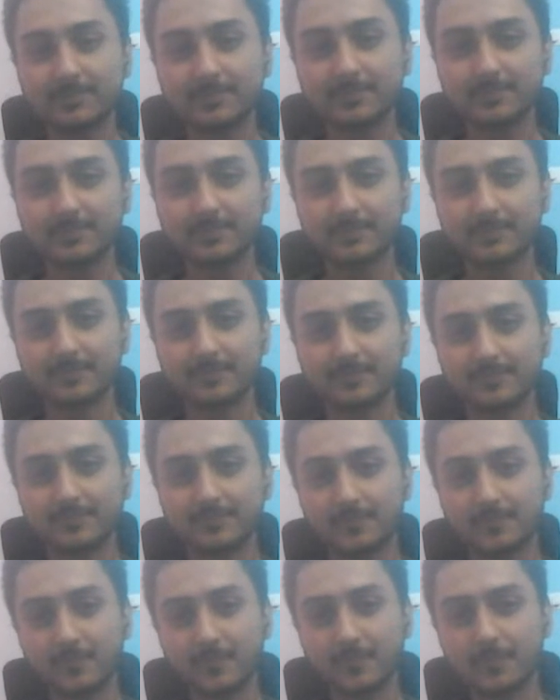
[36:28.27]

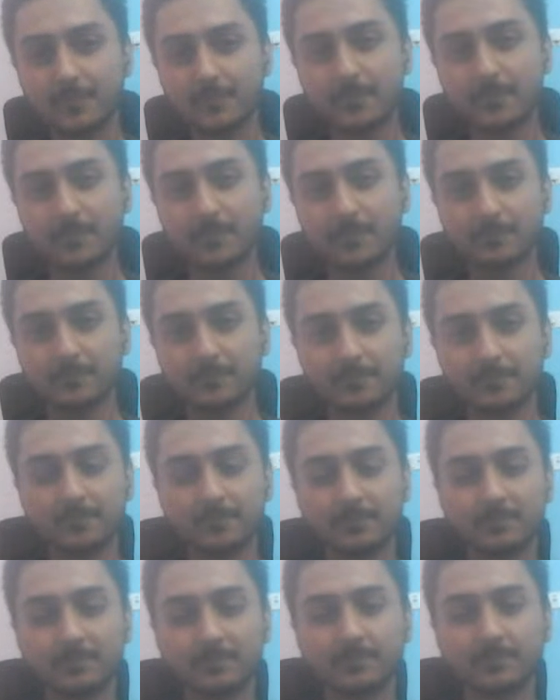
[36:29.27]

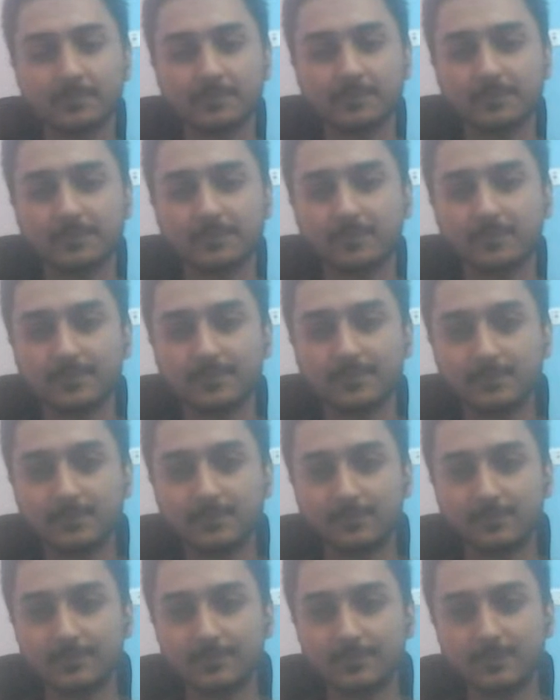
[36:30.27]

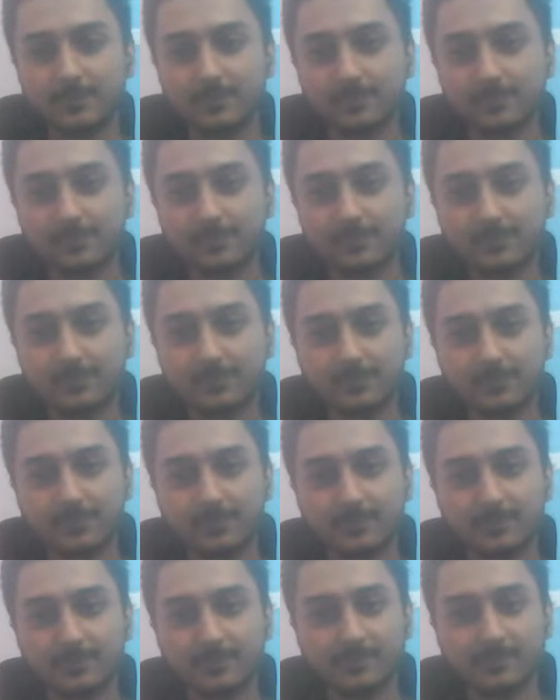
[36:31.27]

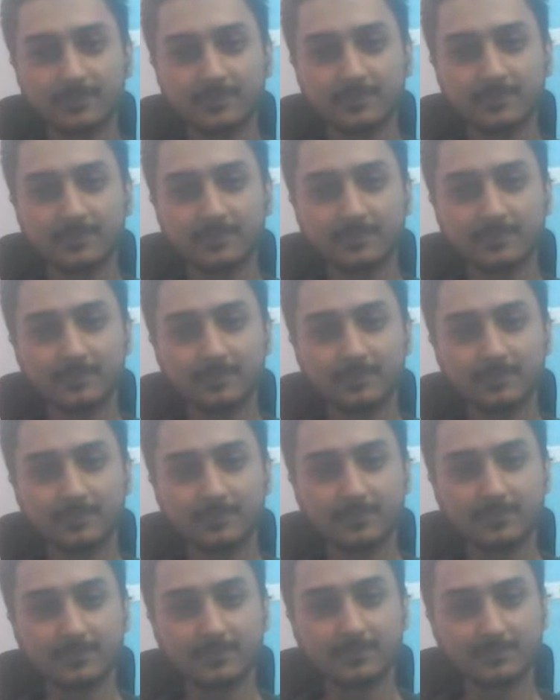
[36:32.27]

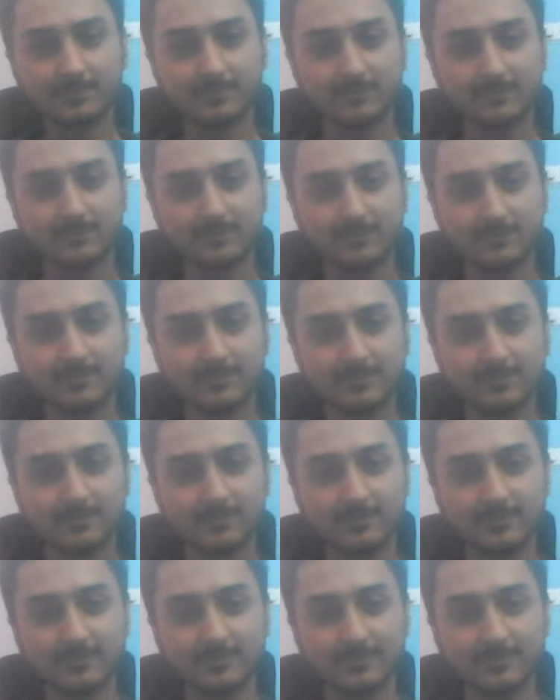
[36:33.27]

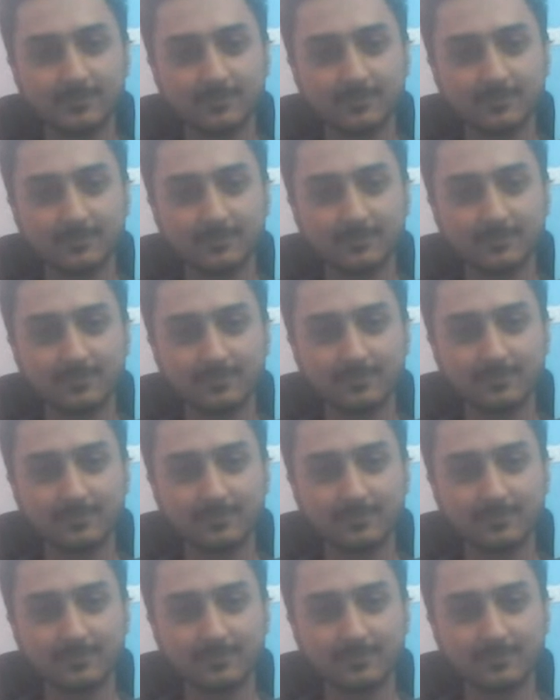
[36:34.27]
(silent)